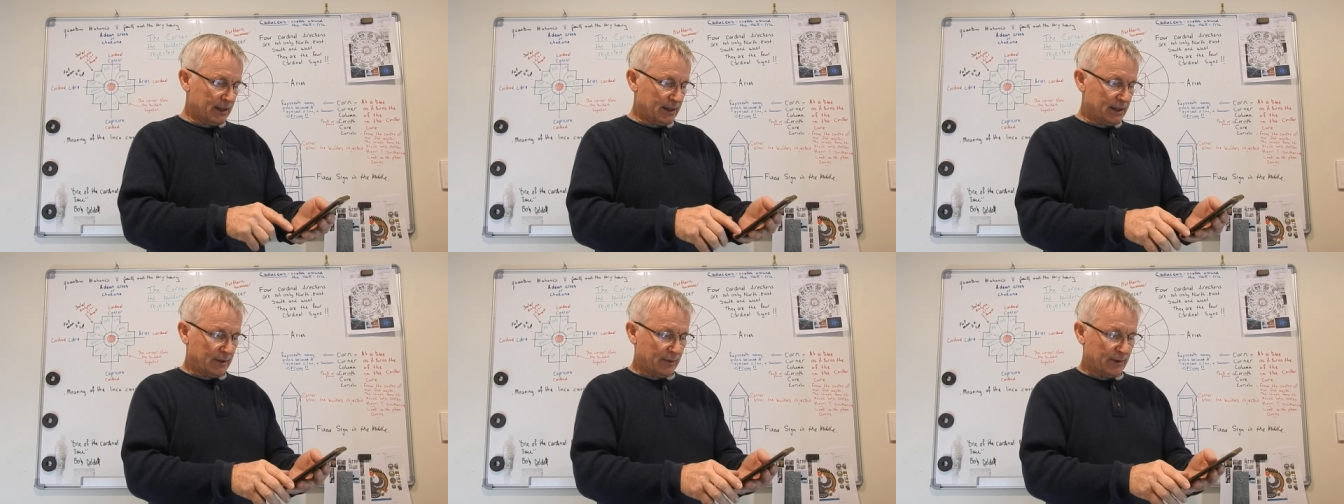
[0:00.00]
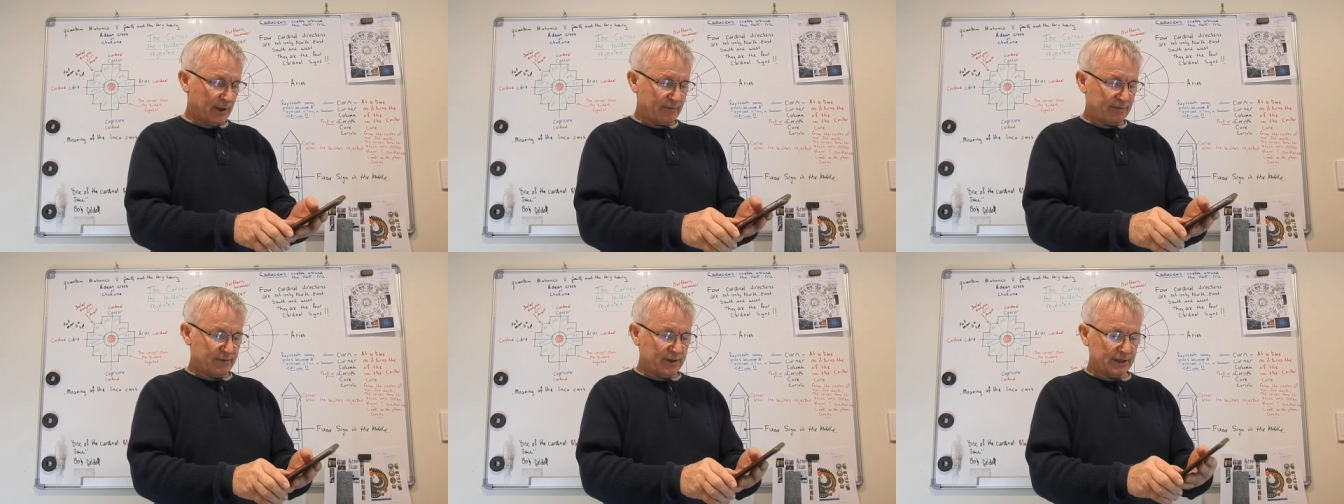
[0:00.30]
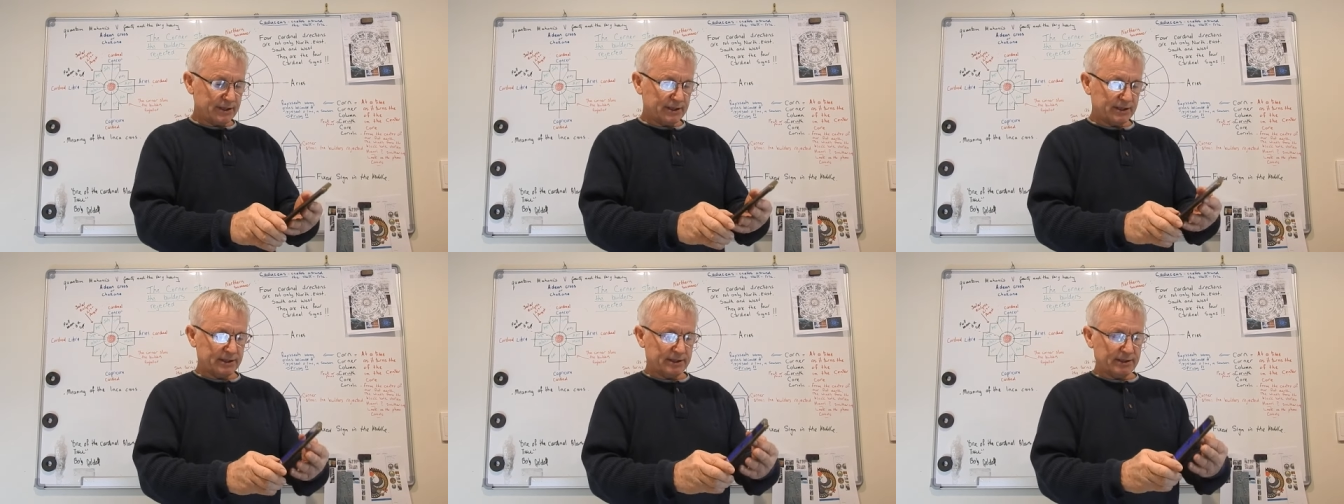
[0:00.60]
Then we have
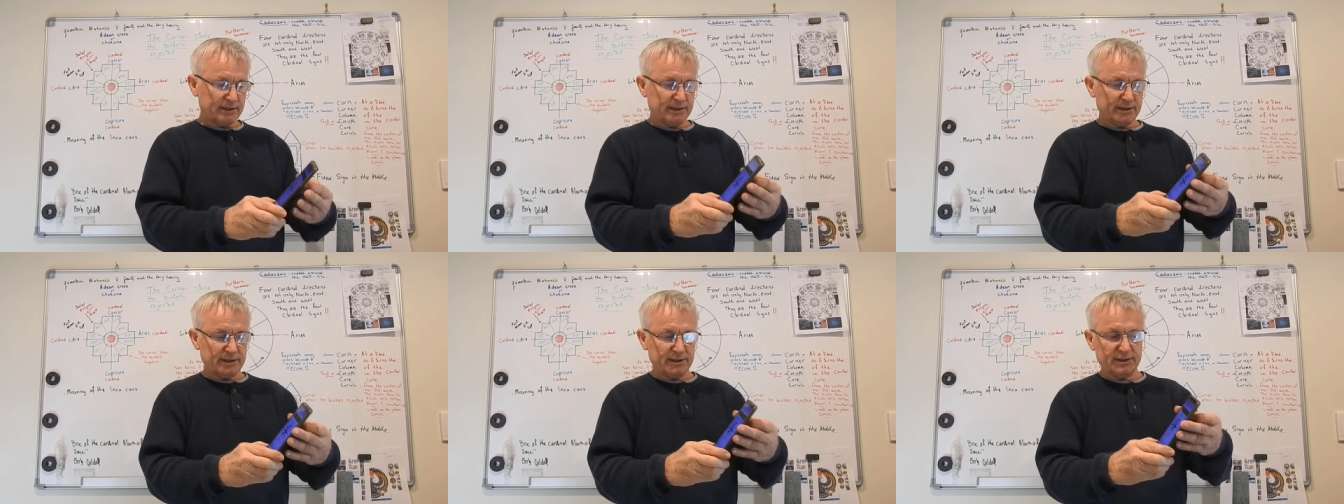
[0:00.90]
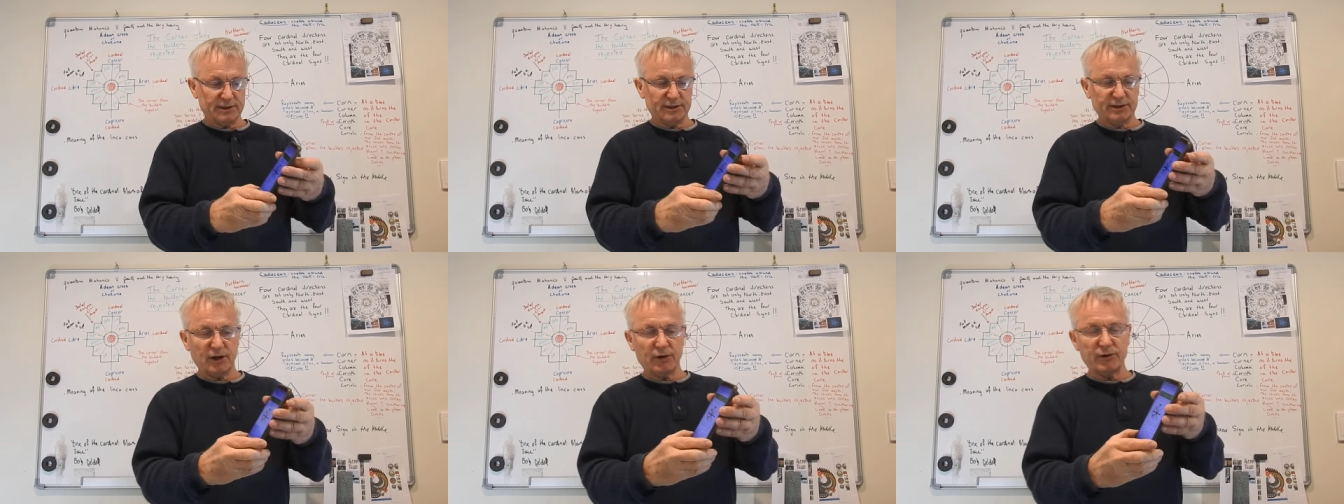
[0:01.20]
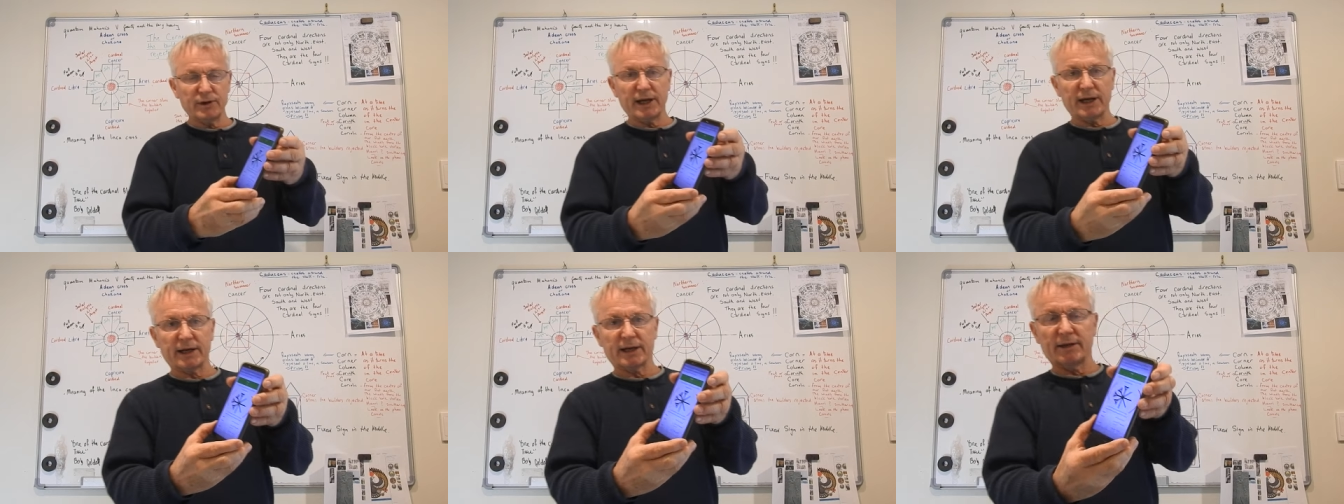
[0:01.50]
this
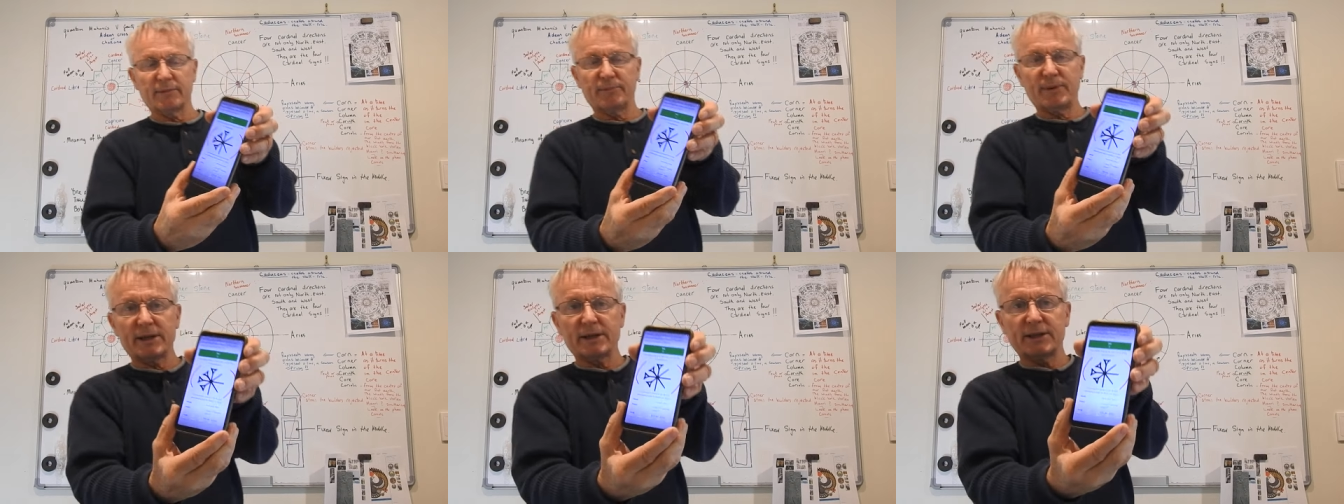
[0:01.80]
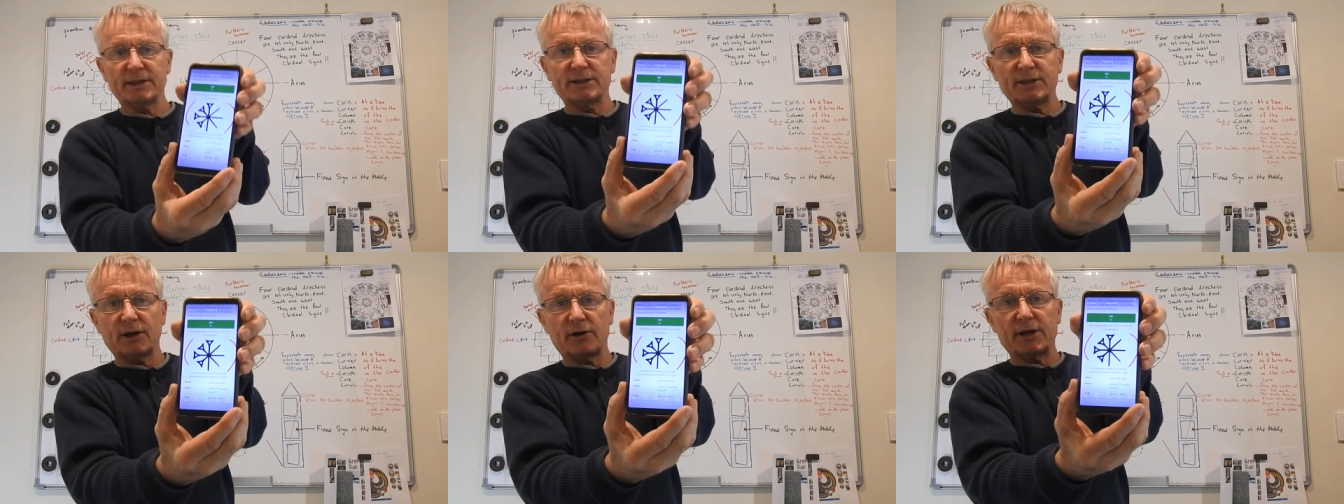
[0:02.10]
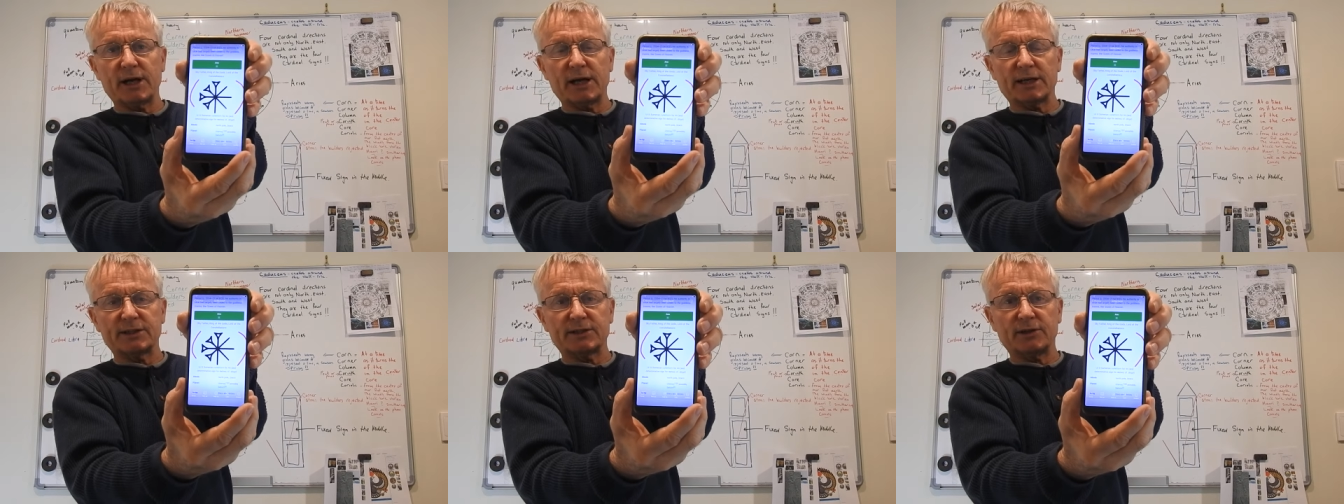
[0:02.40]
zodiac, about the
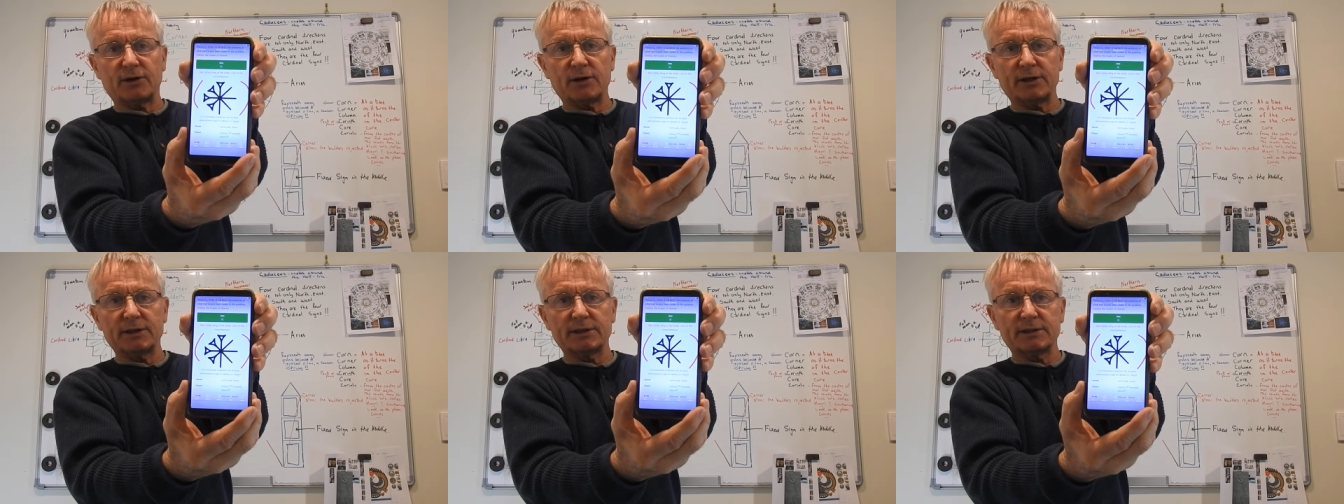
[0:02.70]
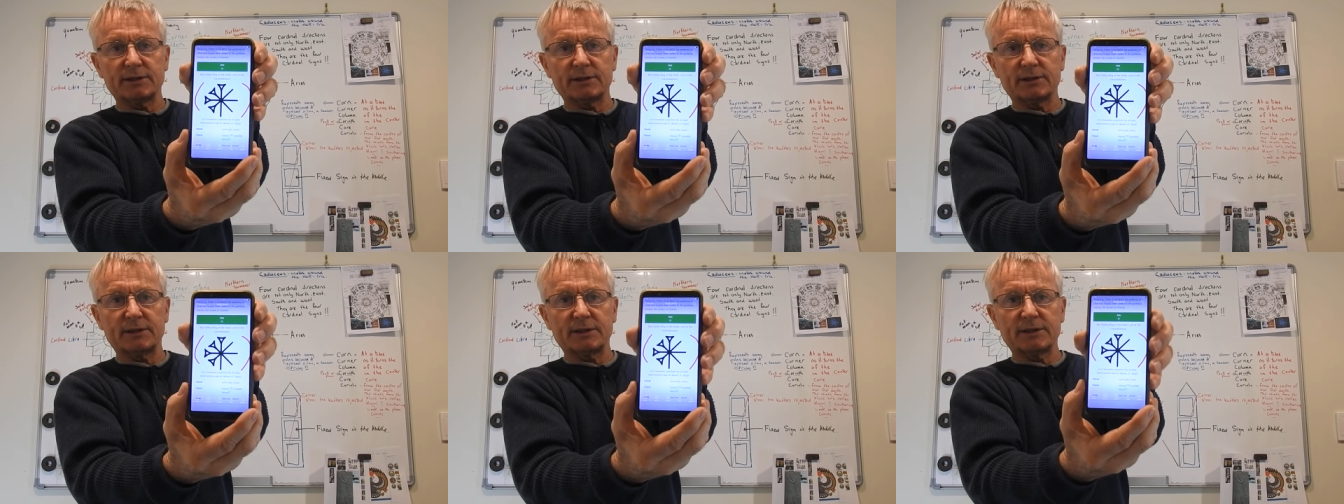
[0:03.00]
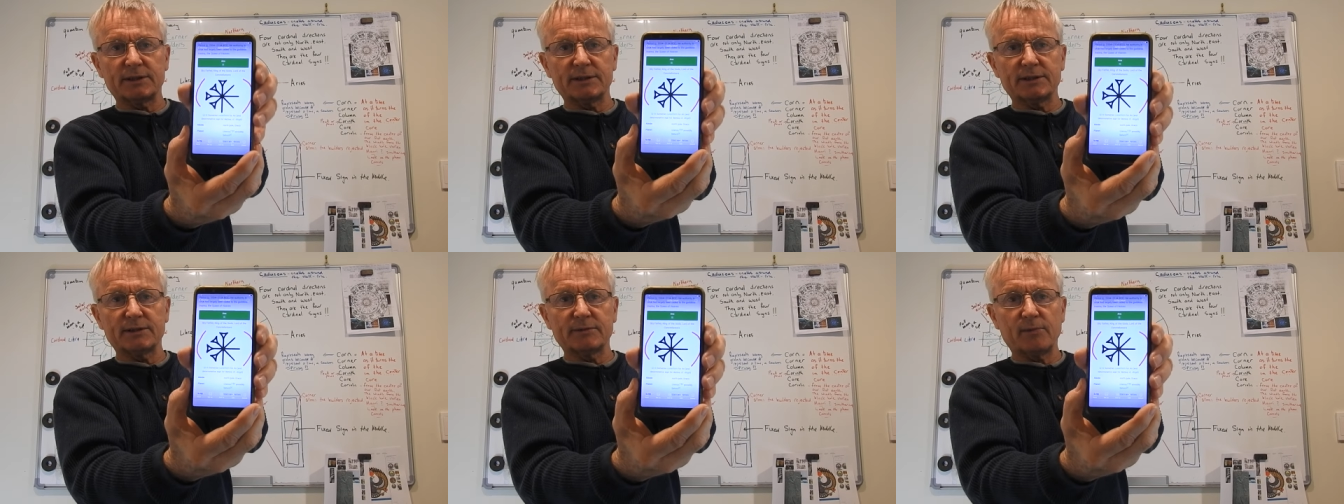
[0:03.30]
zodiac signs.
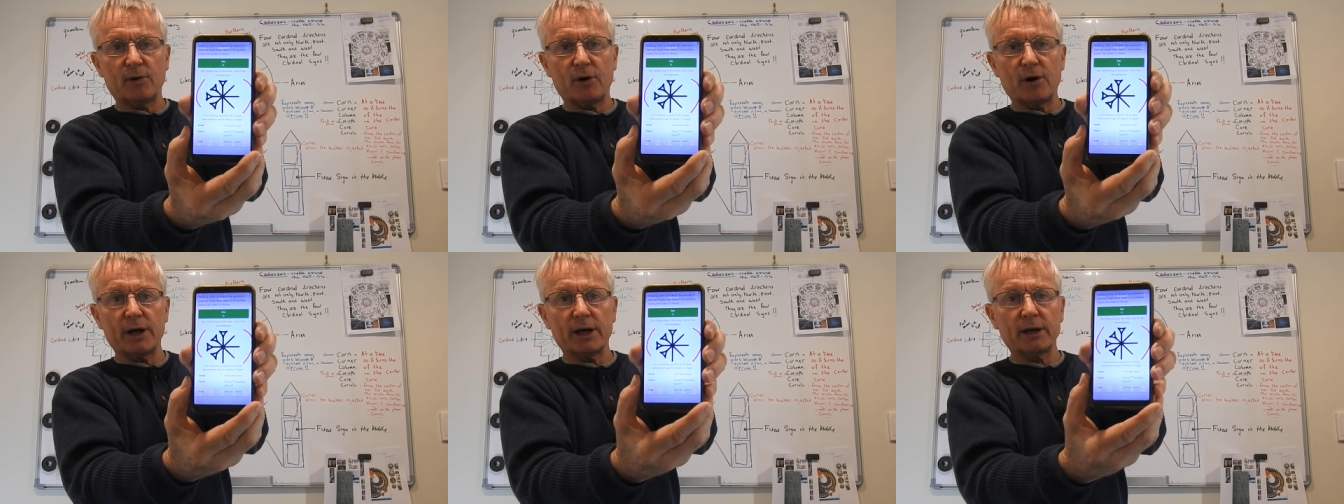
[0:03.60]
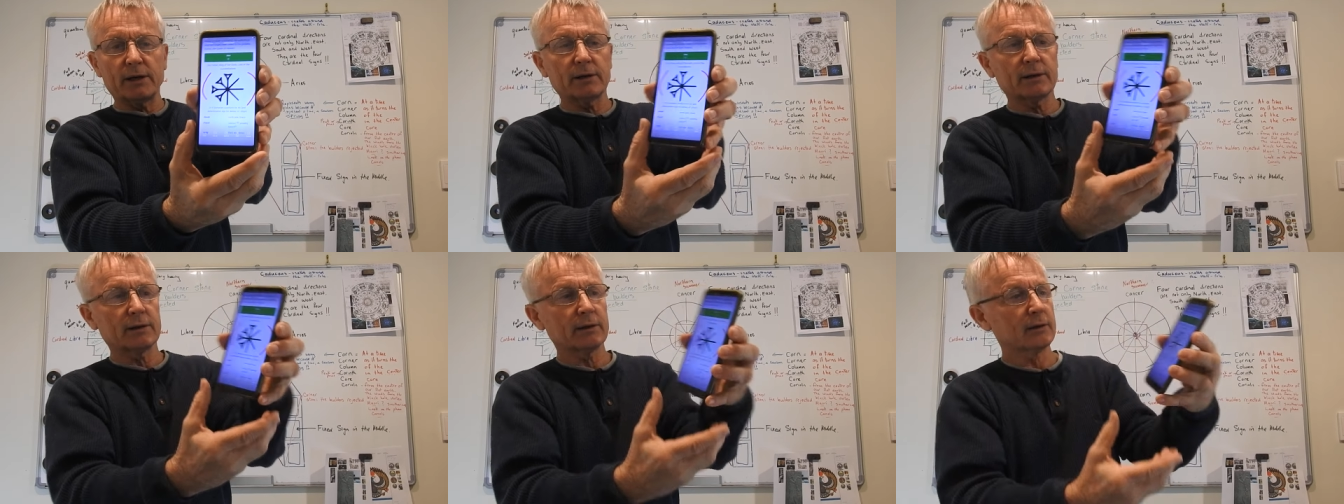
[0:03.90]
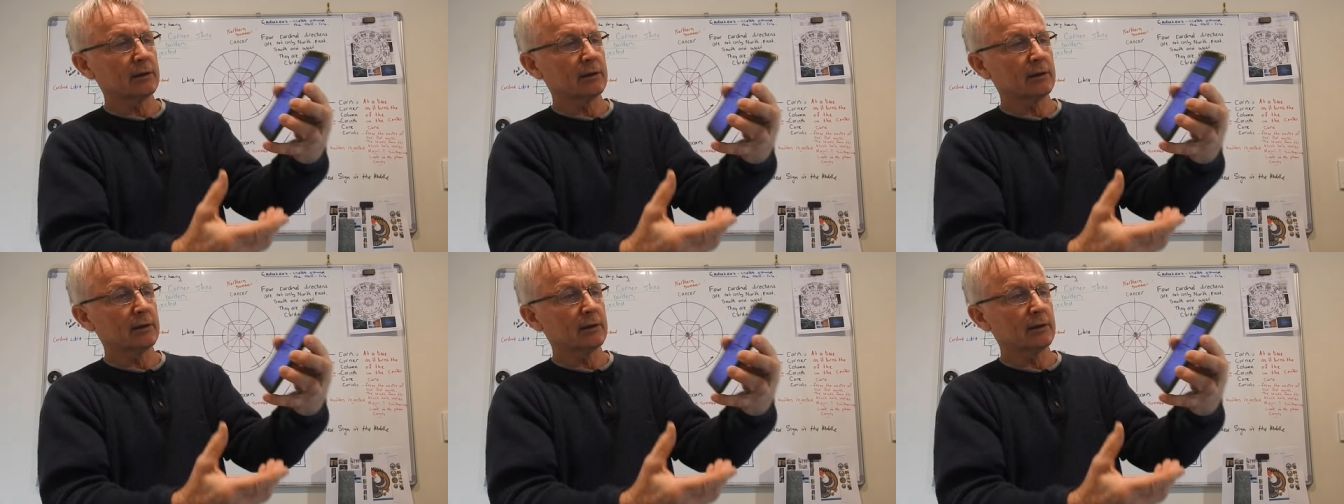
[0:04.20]
This is Mayan,